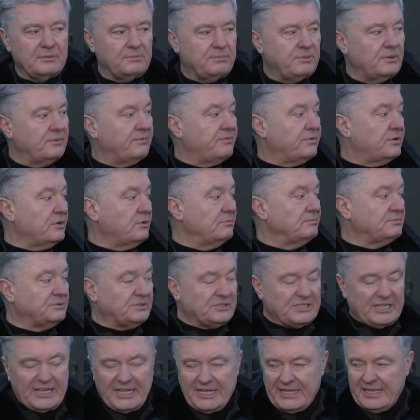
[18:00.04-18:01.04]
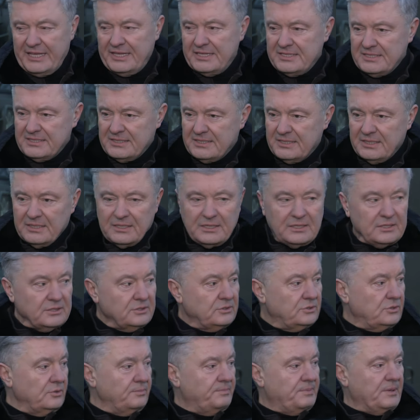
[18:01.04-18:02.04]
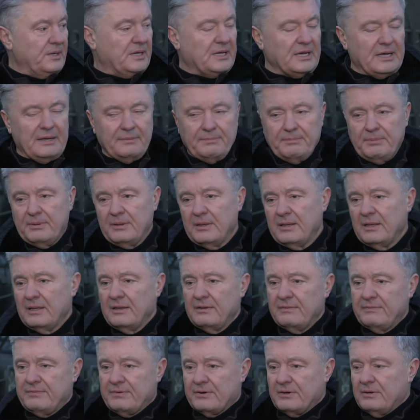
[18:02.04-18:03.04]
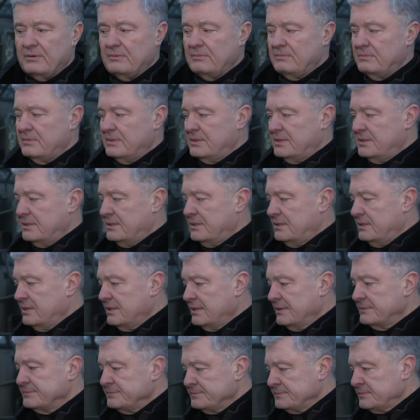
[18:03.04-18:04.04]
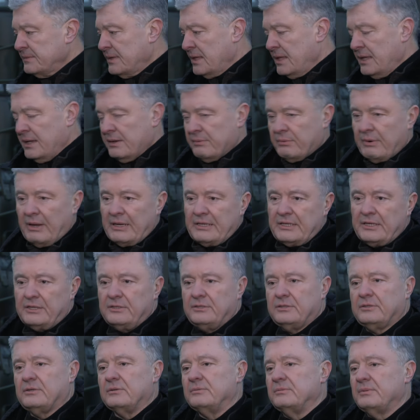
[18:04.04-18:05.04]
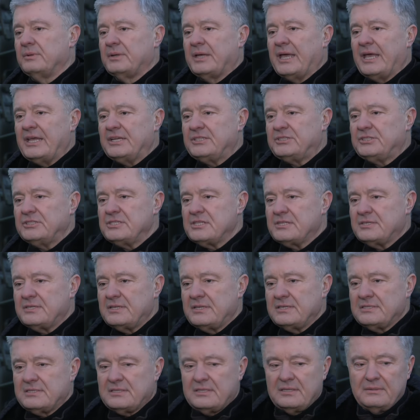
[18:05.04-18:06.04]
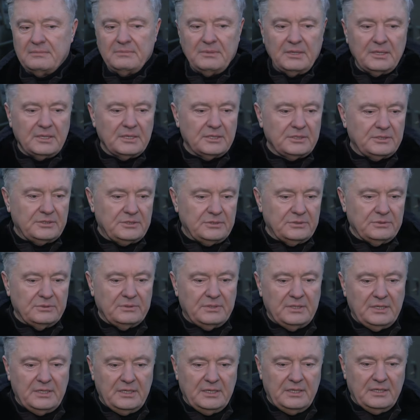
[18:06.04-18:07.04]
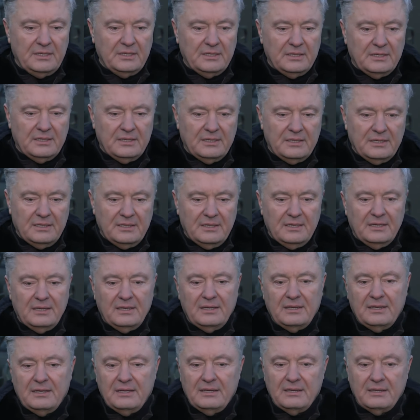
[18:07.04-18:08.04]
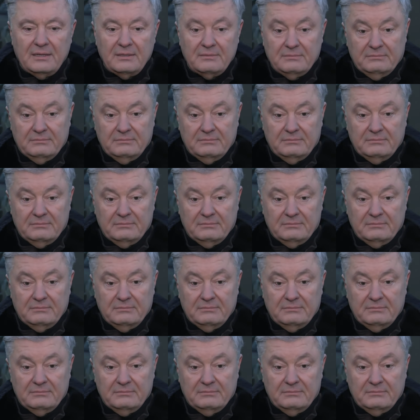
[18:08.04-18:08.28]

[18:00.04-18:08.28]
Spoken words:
important, from tires to pickup, from radio communication system to the